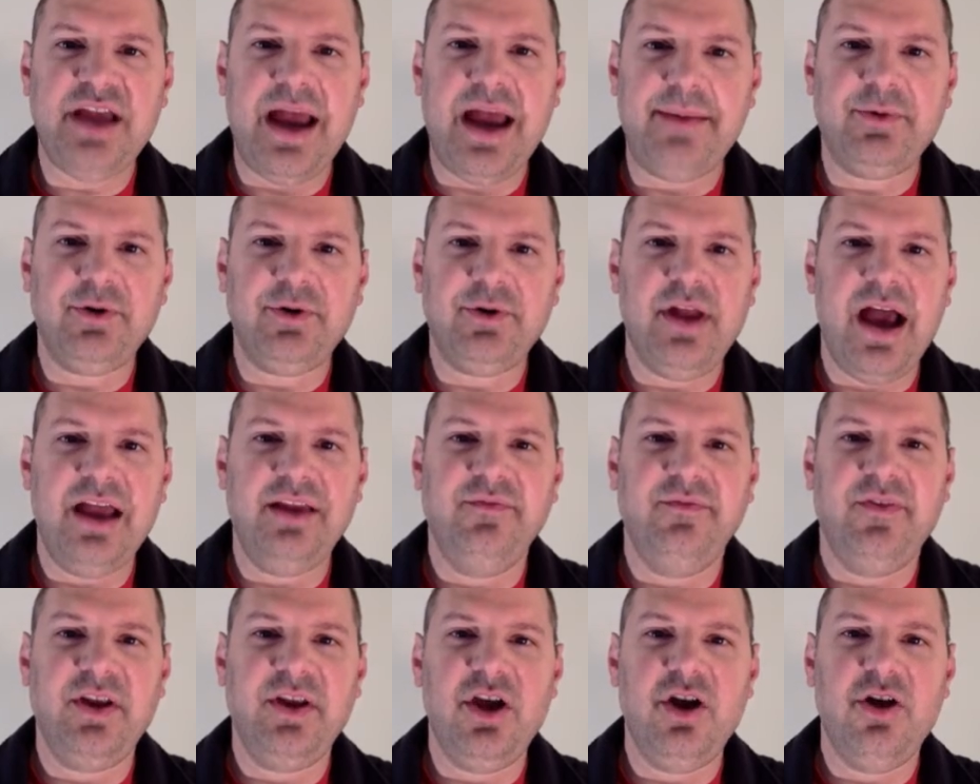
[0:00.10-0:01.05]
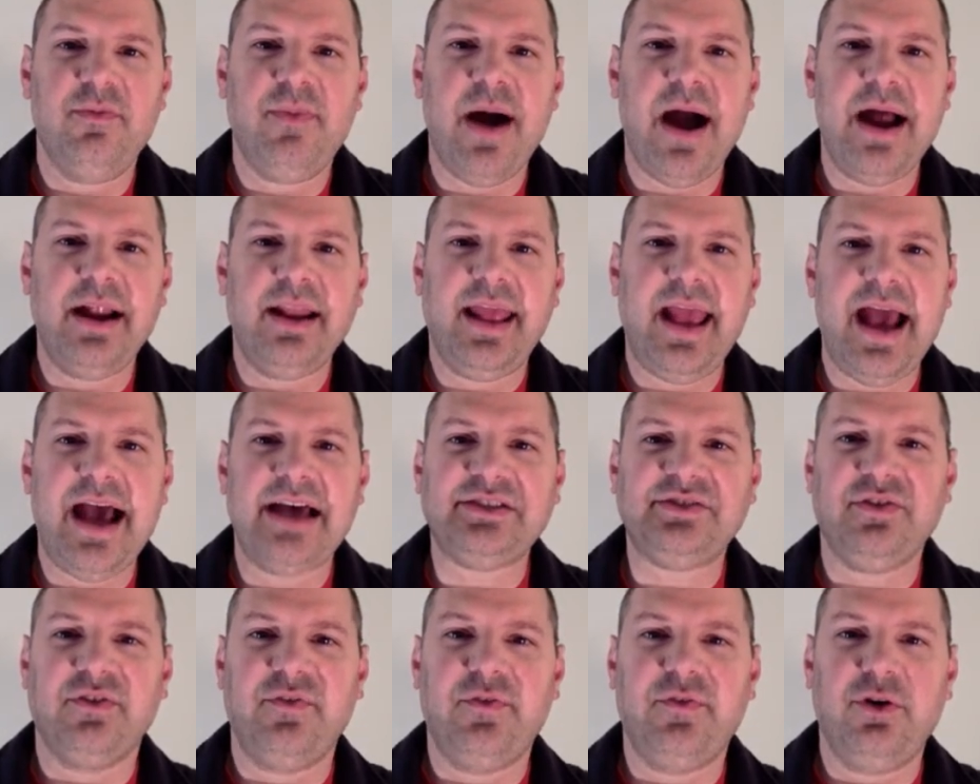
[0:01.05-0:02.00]
Chapter 9 video
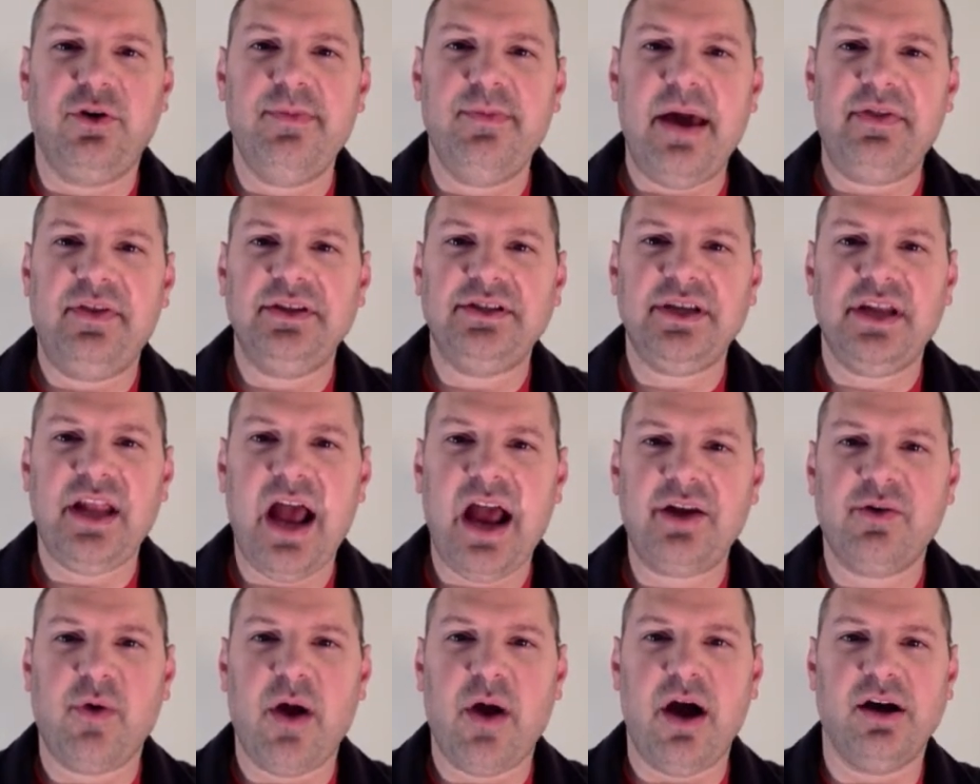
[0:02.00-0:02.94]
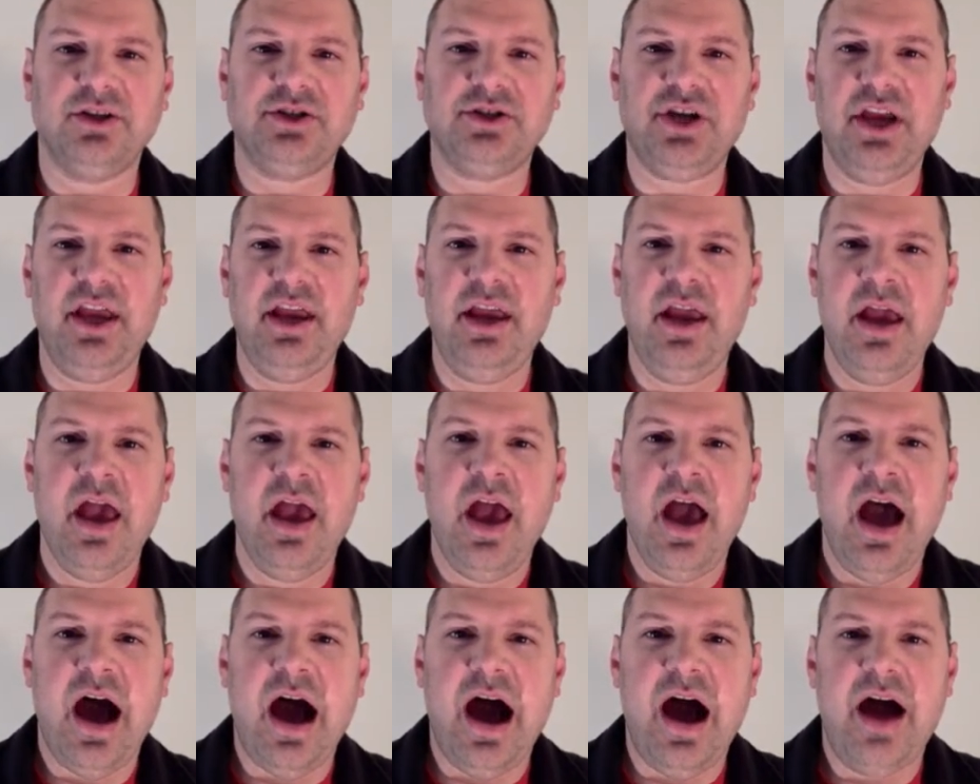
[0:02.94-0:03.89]
podcast for field methods in hydrology
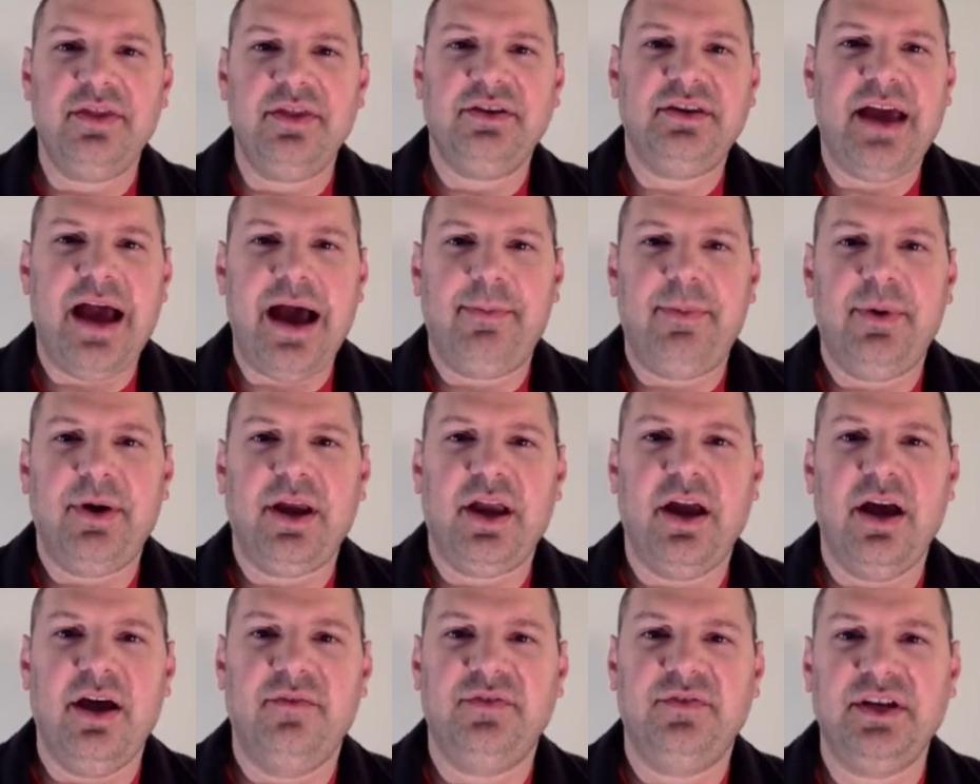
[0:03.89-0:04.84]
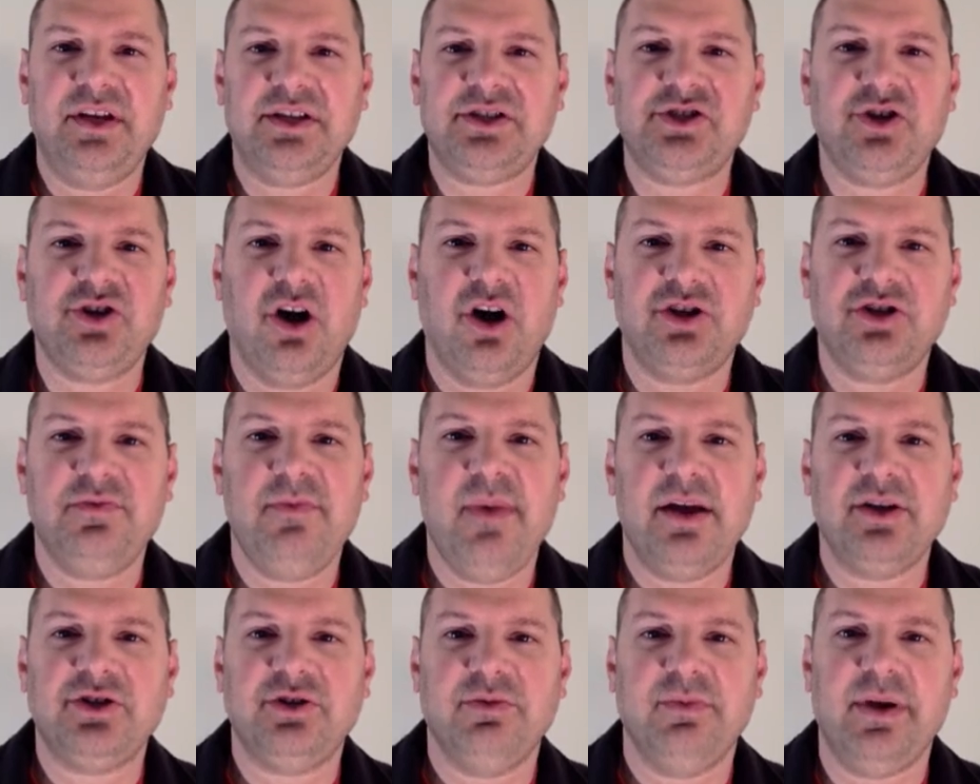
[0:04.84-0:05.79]
on the topic of discharge
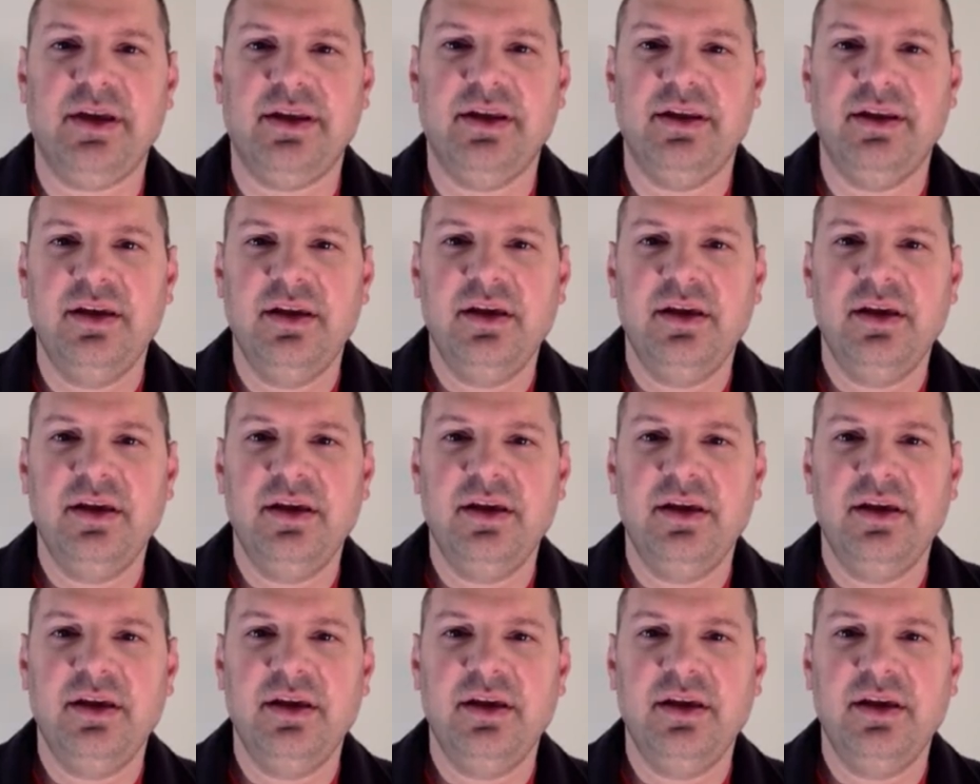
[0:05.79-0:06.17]
measurement.